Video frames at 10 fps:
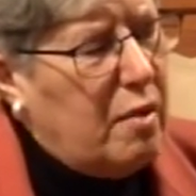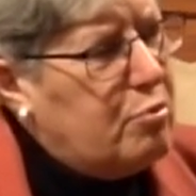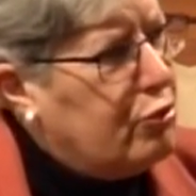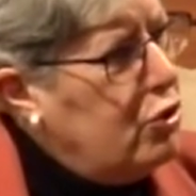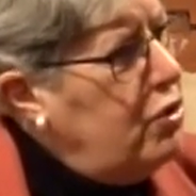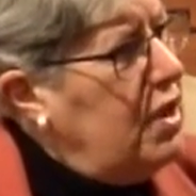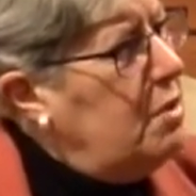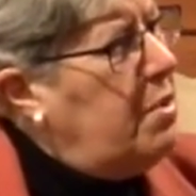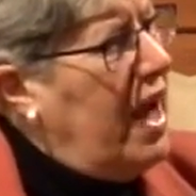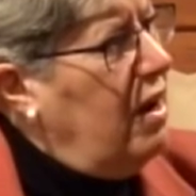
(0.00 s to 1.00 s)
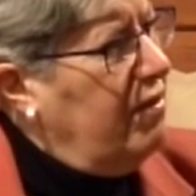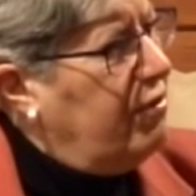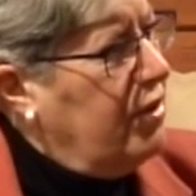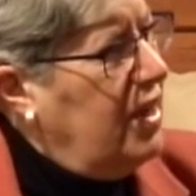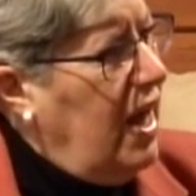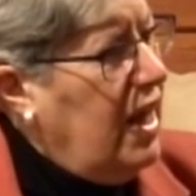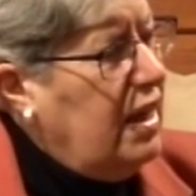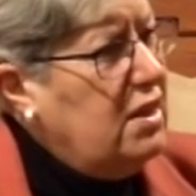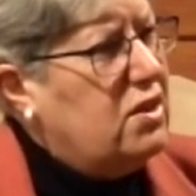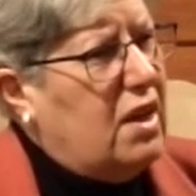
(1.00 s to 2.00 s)
brooded about it for
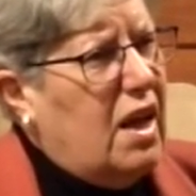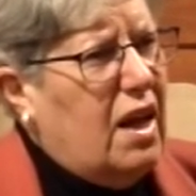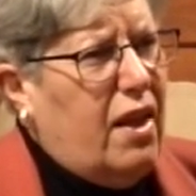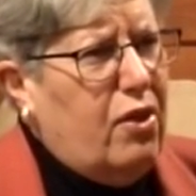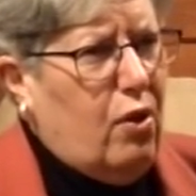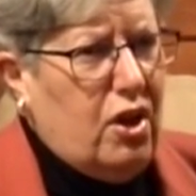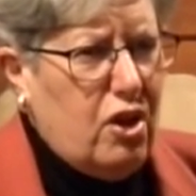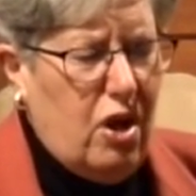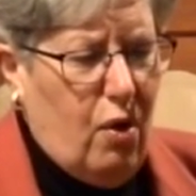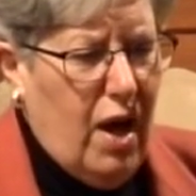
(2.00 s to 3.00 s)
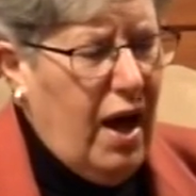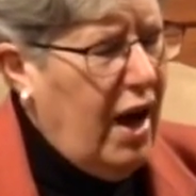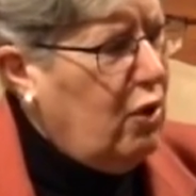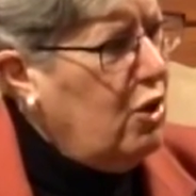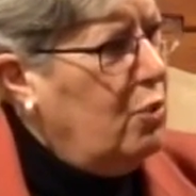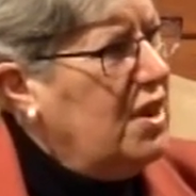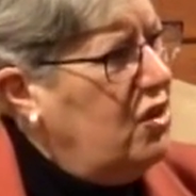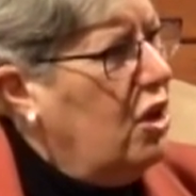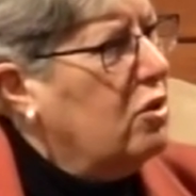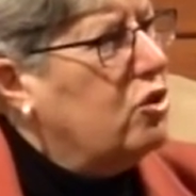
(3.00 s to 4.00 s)
days and i thought you know how do
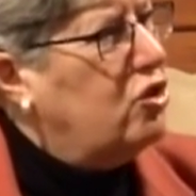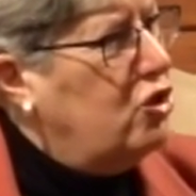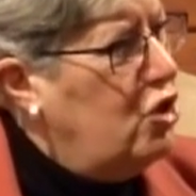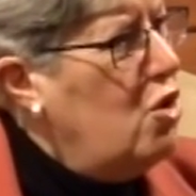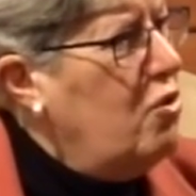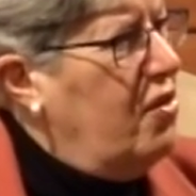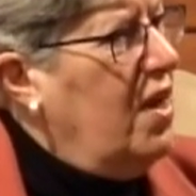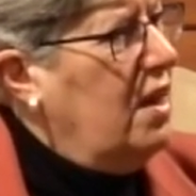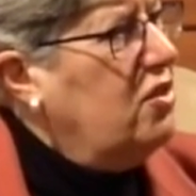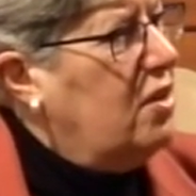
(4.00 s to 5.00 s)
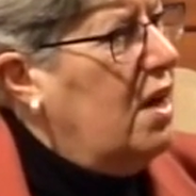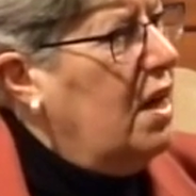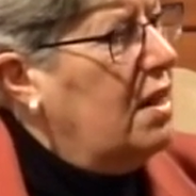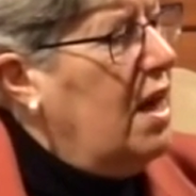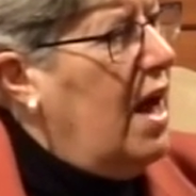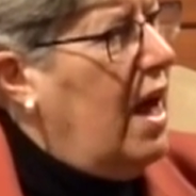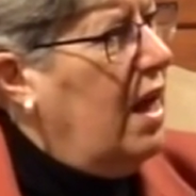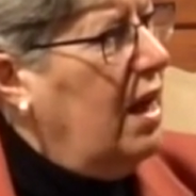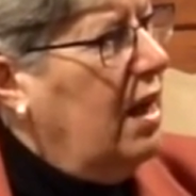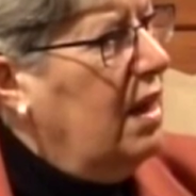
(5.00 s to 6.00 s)
adults do things like that
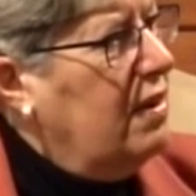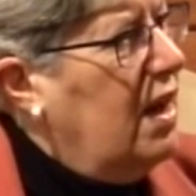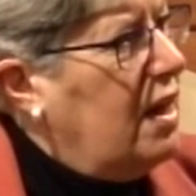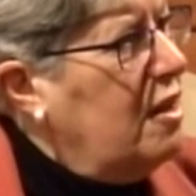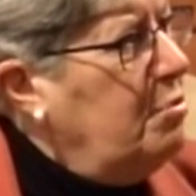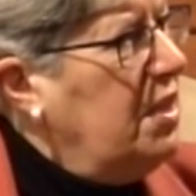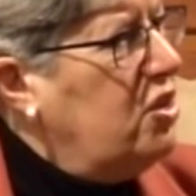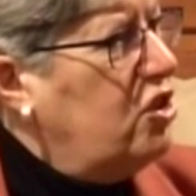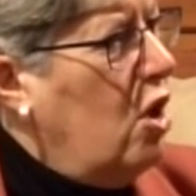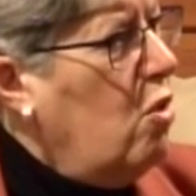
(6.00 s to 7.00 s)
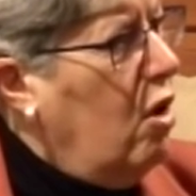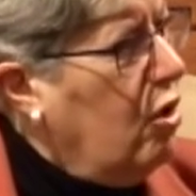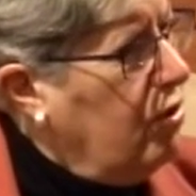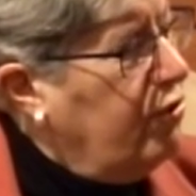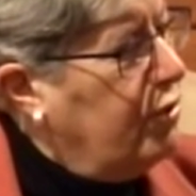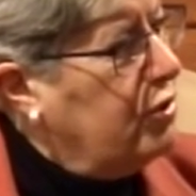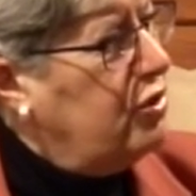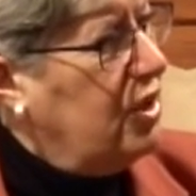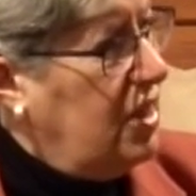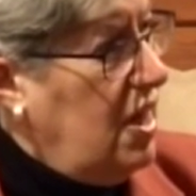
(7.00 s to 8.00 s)
that can be so hurtful
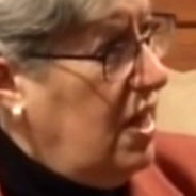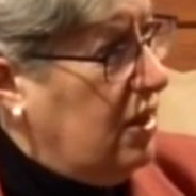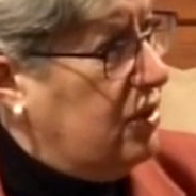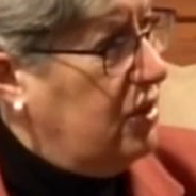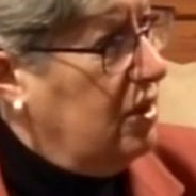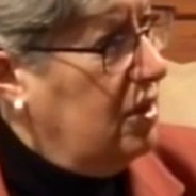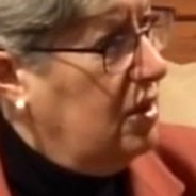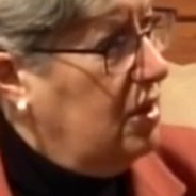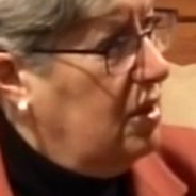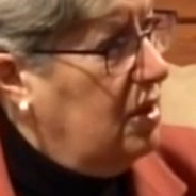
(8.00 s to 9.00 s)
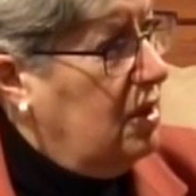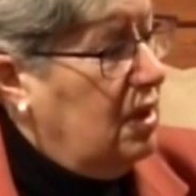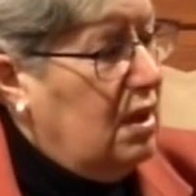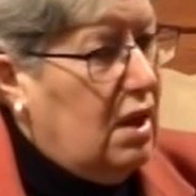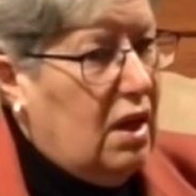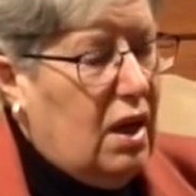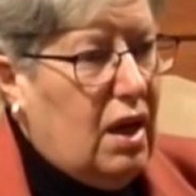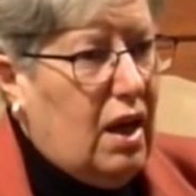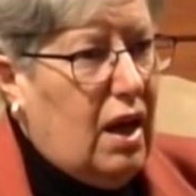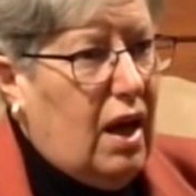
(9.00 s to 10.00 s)
to kids mm-hmm,
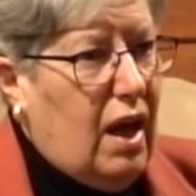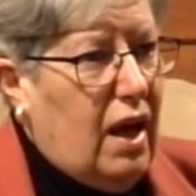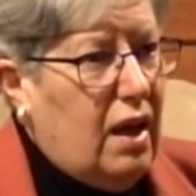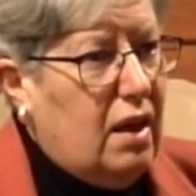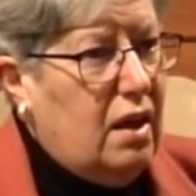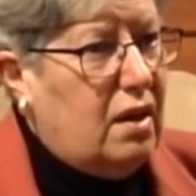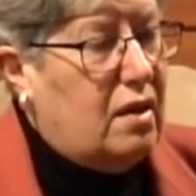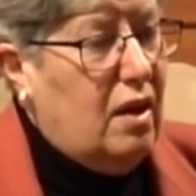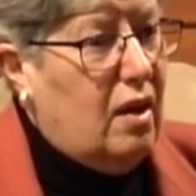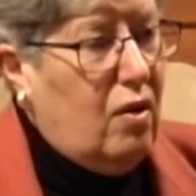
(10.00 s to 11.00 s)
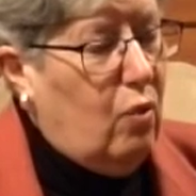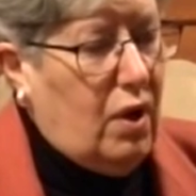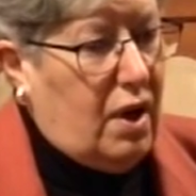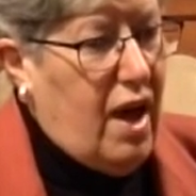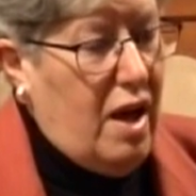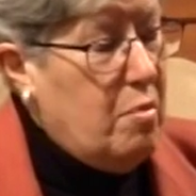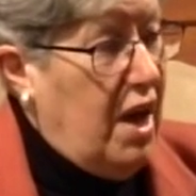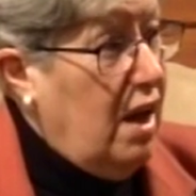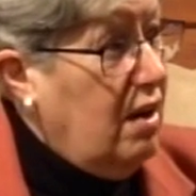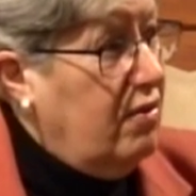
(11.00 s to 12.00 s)
mm-hmm. and what came
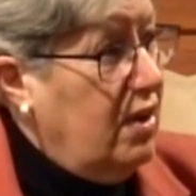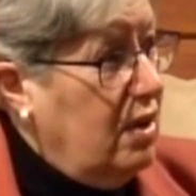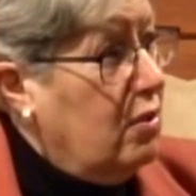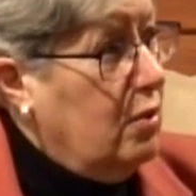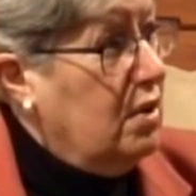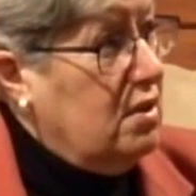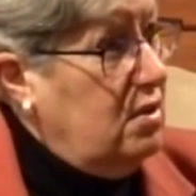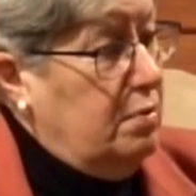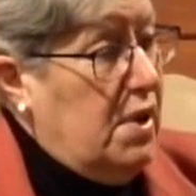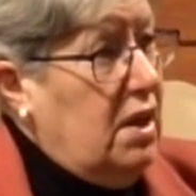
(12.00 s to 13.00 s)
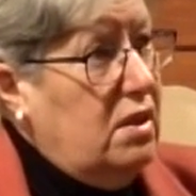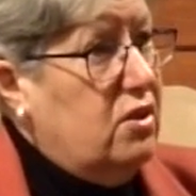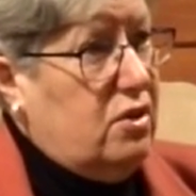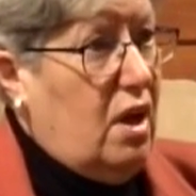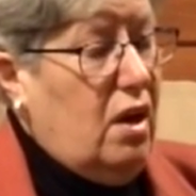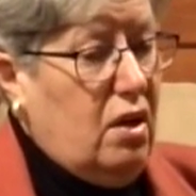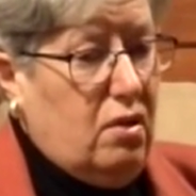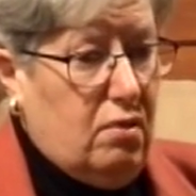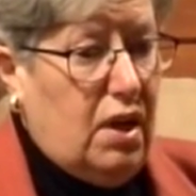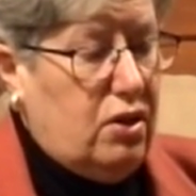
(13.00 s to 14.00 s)
out of it was my desire to
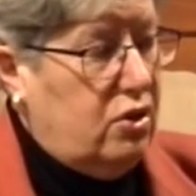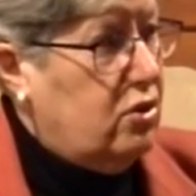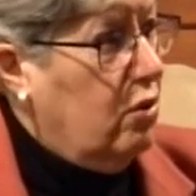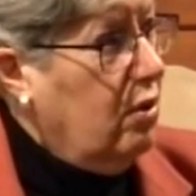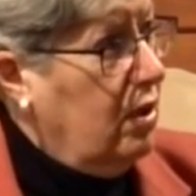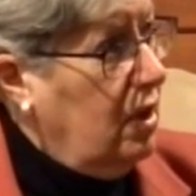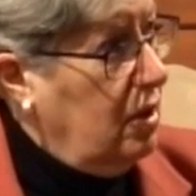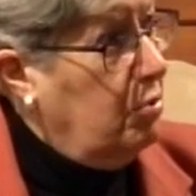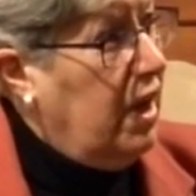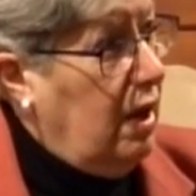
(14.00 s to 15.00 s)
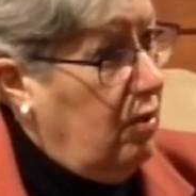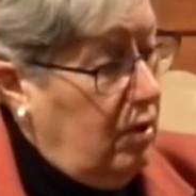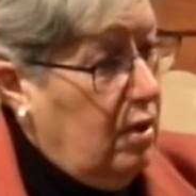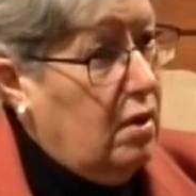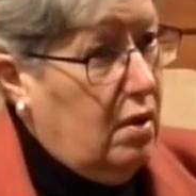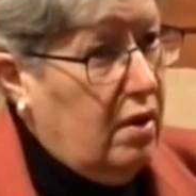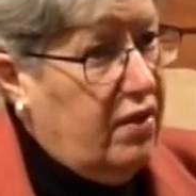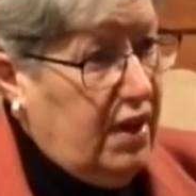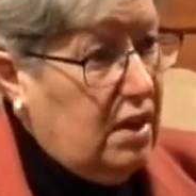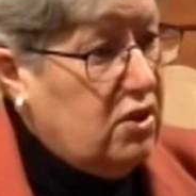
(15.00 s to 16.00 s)
write a story about
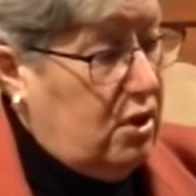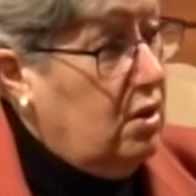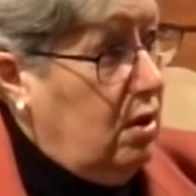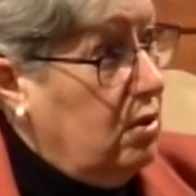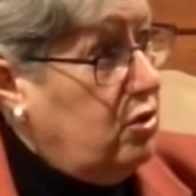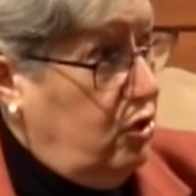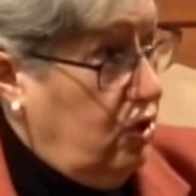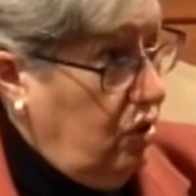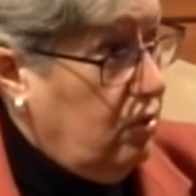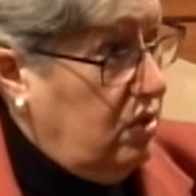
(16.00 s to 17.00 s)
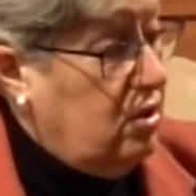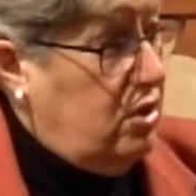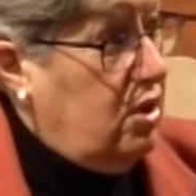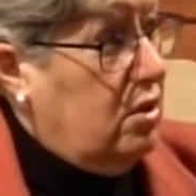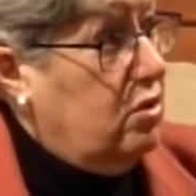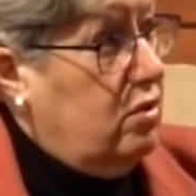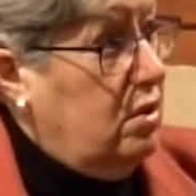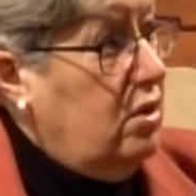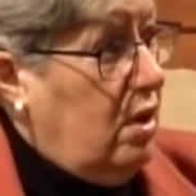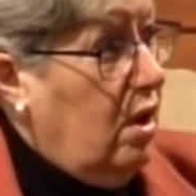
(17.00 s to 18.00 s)
things adults do to children
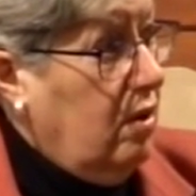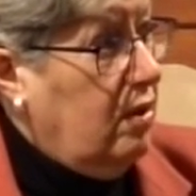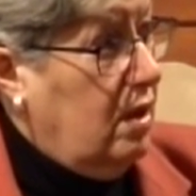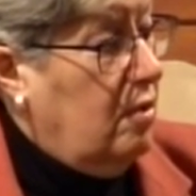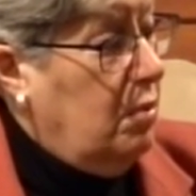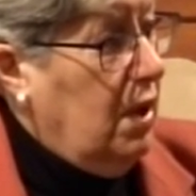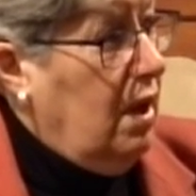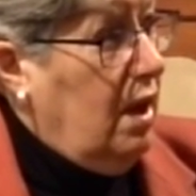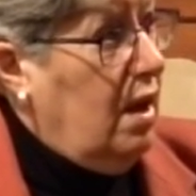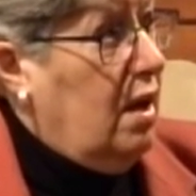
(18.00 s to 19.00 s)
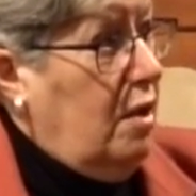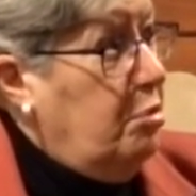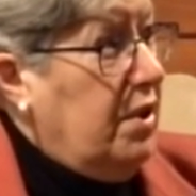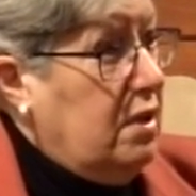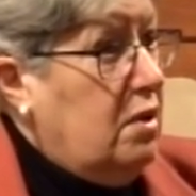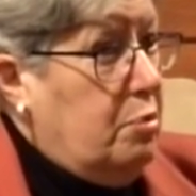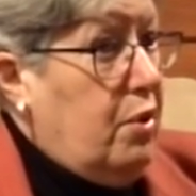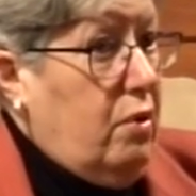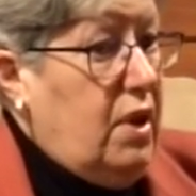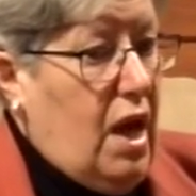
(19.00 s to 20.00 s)
to hurt them. And I picked a
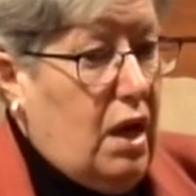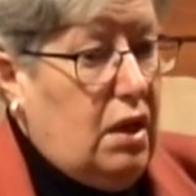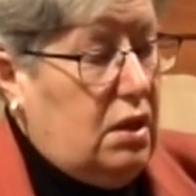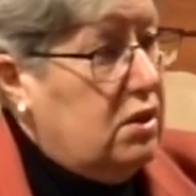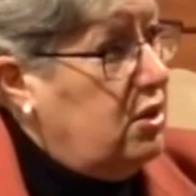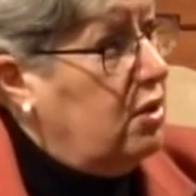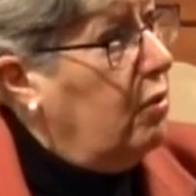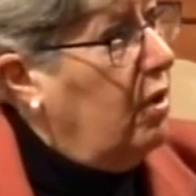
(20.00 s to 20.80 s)
protagonist who